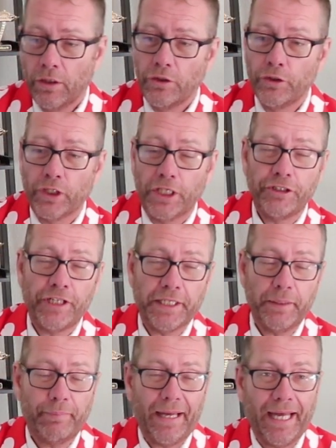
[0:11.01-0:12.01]
You've got to
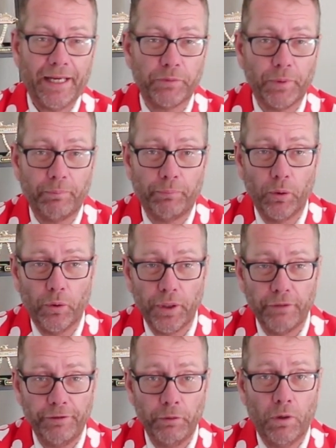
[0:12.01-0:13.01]
check your bags with a
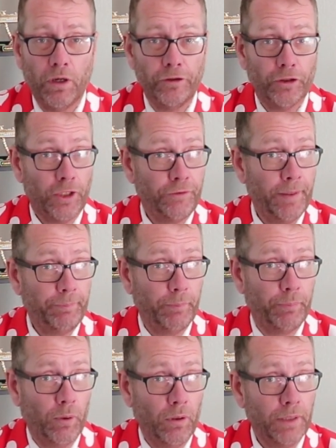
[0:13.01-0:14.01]
porter if you want. You've got to tip the
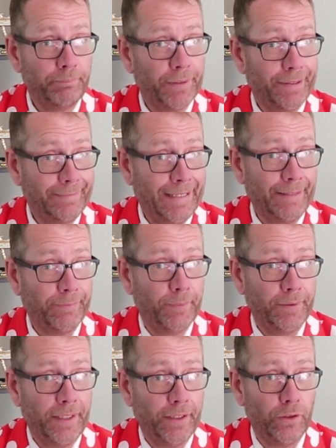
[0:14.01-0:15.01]
porter because that's
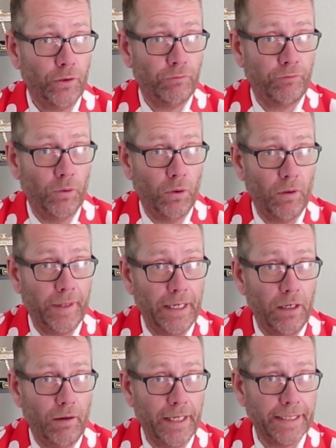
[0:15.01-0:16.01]
what they're good for.
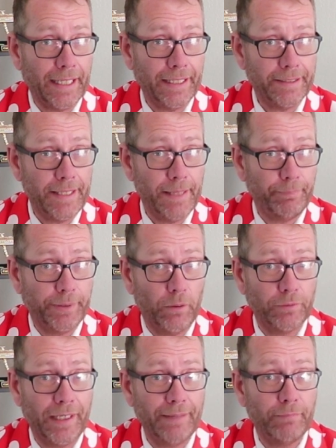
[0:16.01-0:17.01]
They like that tip.
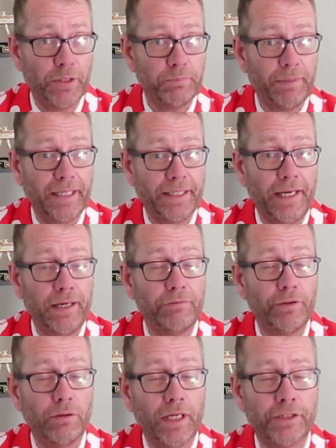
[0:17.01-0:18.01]
They'll take much better care
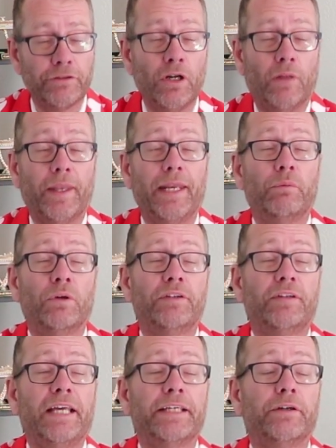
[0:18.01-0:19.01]
of your luggage. Not that they
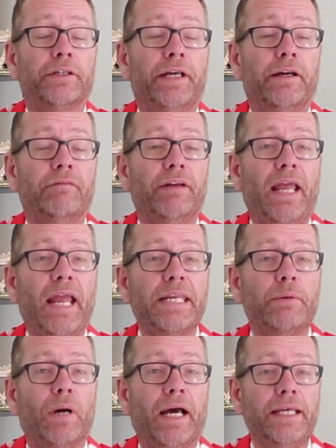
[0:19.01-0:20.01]
wouldn't take good care of it
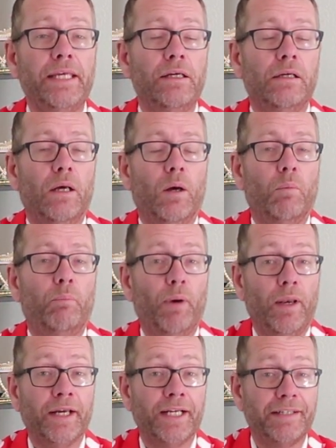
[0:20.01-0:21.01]
anyway,
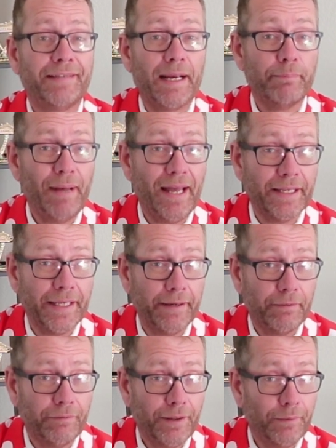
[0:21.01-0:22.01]
but they're going to take better
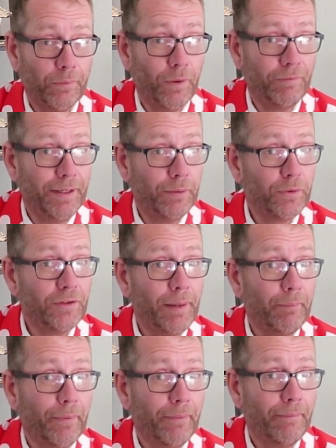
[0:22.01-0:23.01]
care of it with a little
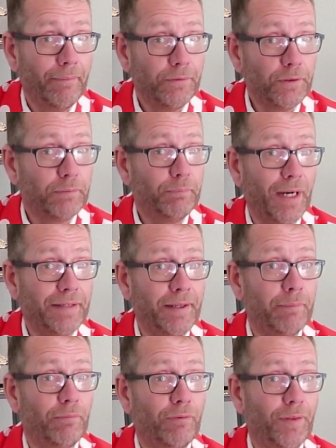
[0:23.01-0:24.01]
tip. Just my
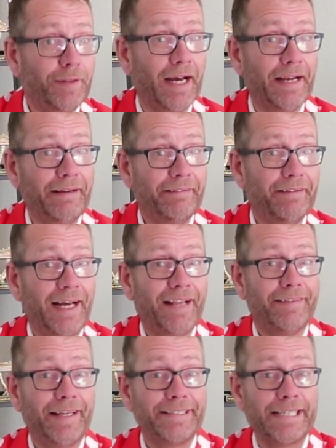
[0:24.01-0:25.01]
tip for the day,
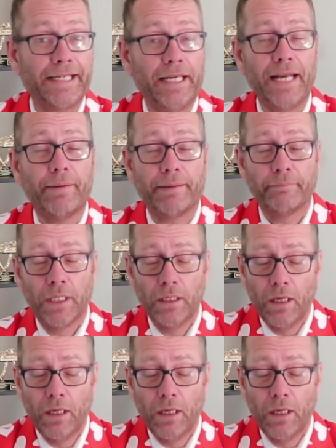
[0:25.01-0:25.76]
as they say. Anyway,